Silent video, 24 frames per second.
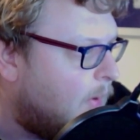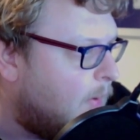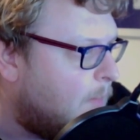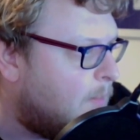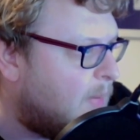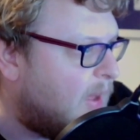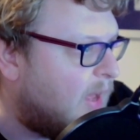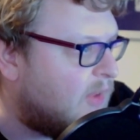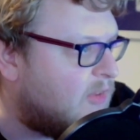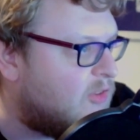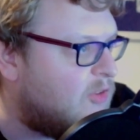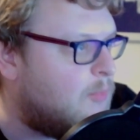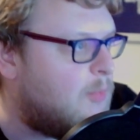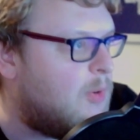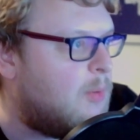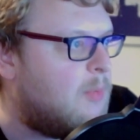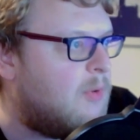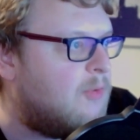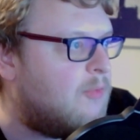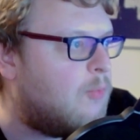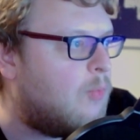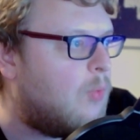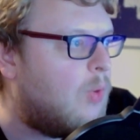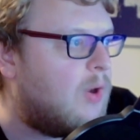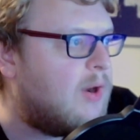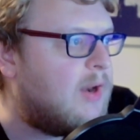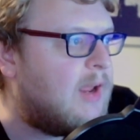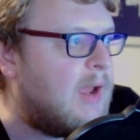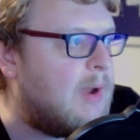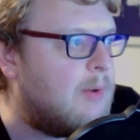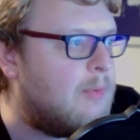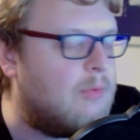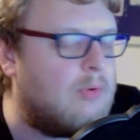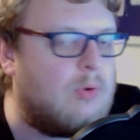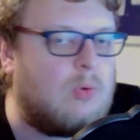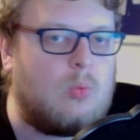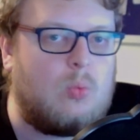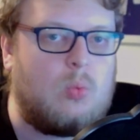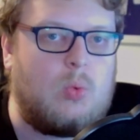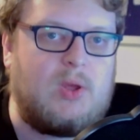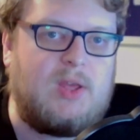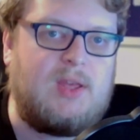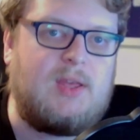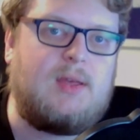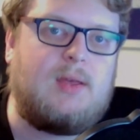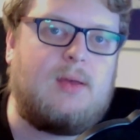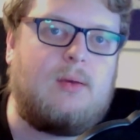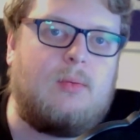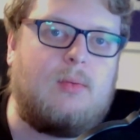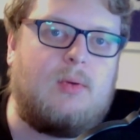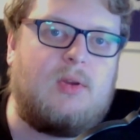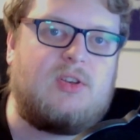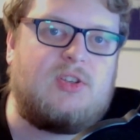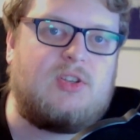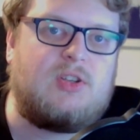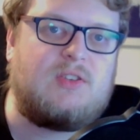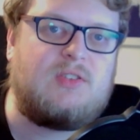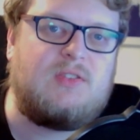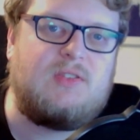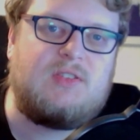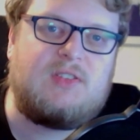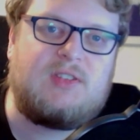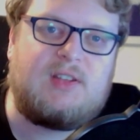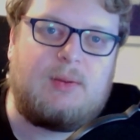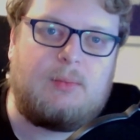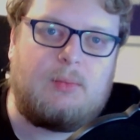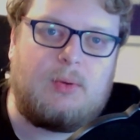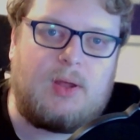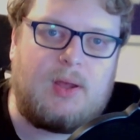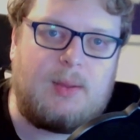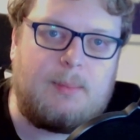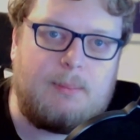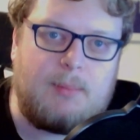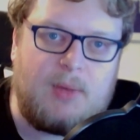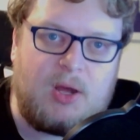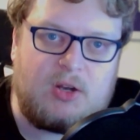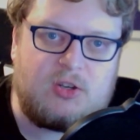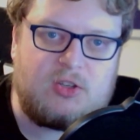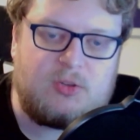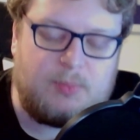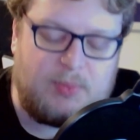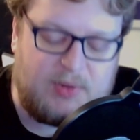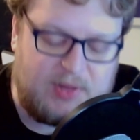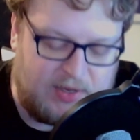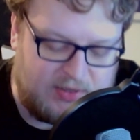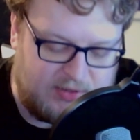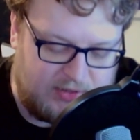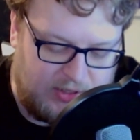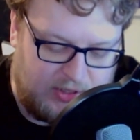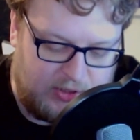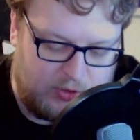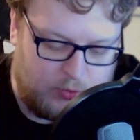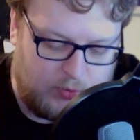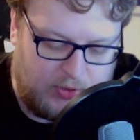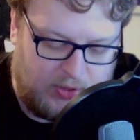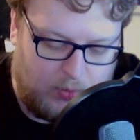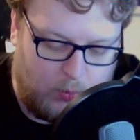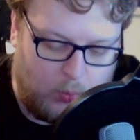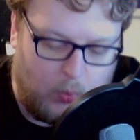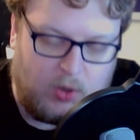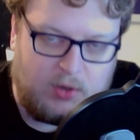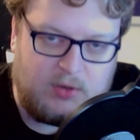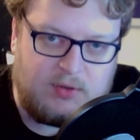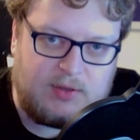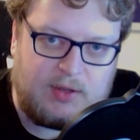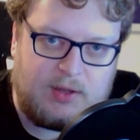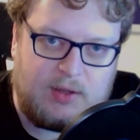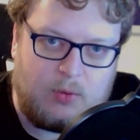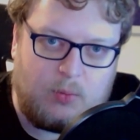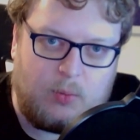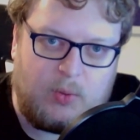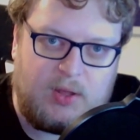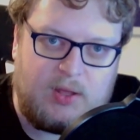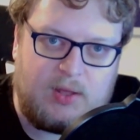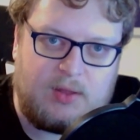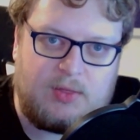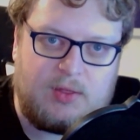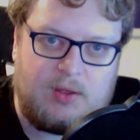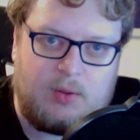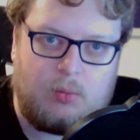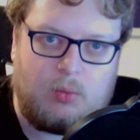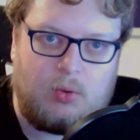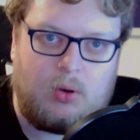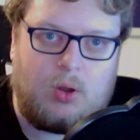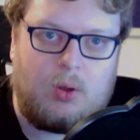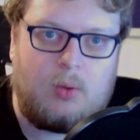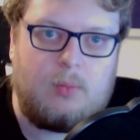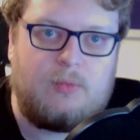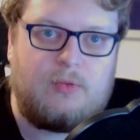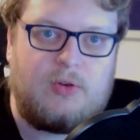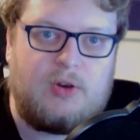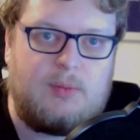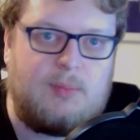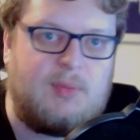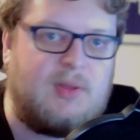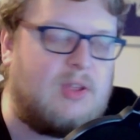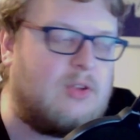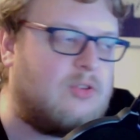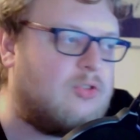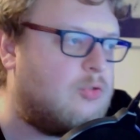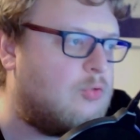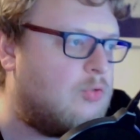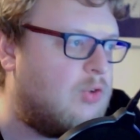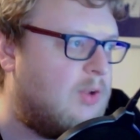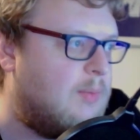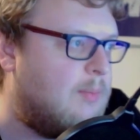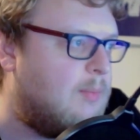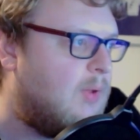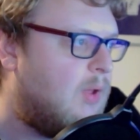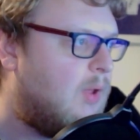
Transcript: maximum of 1 hour a week, which doesn't sound like much, but that's literally 1 day a week there will hopefully be a stream.